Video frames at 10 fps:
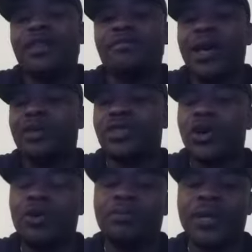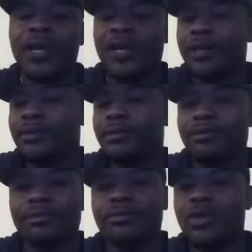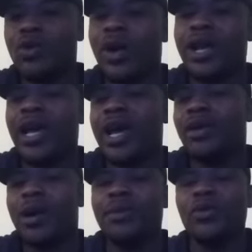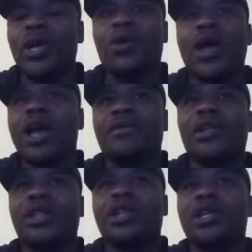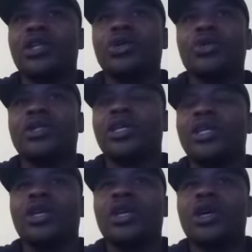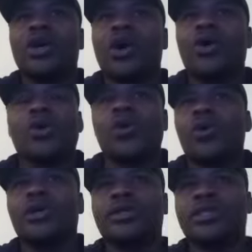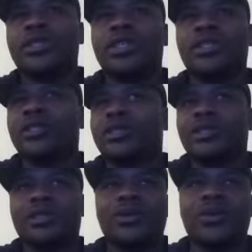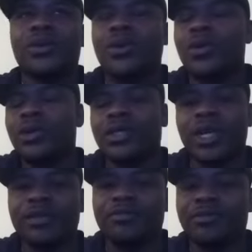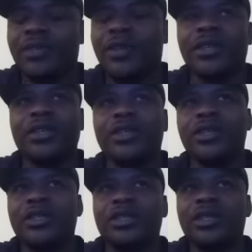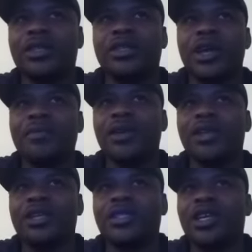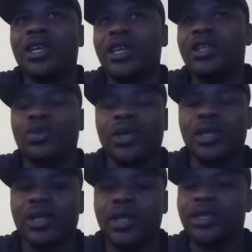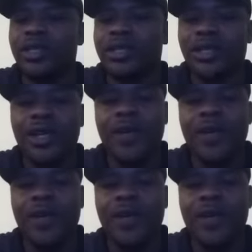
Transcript: if Malzone played. Why not? I mean, we don't have anything to lose, and O'Korn's just O'Korn's not very good. It's I mean, it's it is what it is. He's